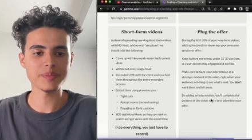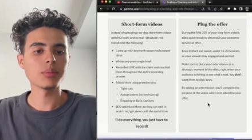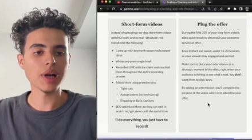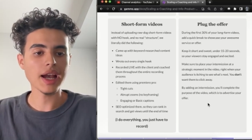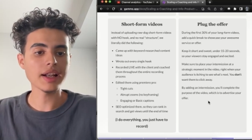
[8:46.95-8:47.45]

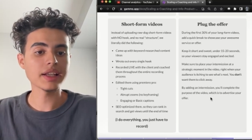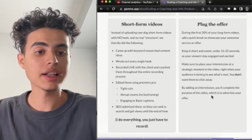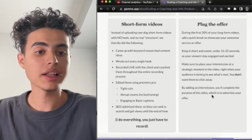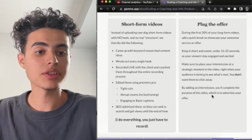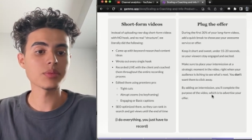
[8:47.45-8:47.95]
By adding
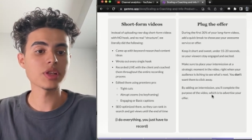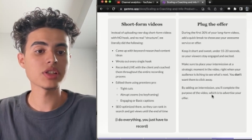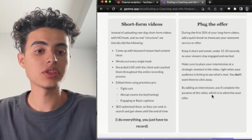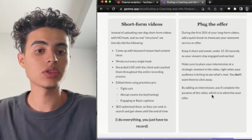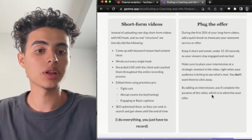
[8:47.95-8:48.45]
an
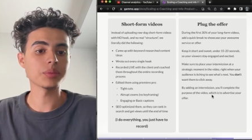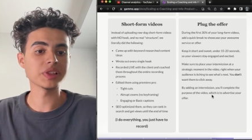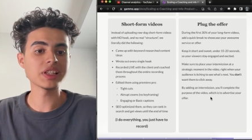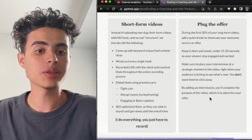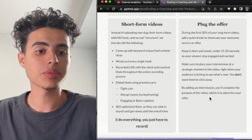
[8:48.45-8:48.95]
intermission, you'll
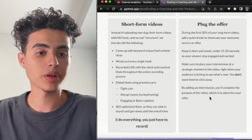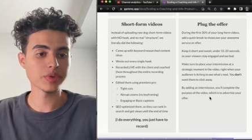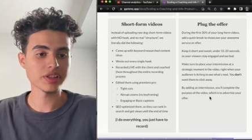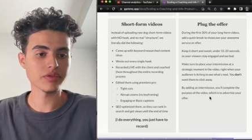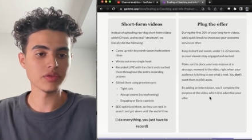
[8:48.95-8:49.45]
complete the
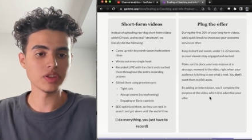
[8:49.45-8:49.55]
purpose of the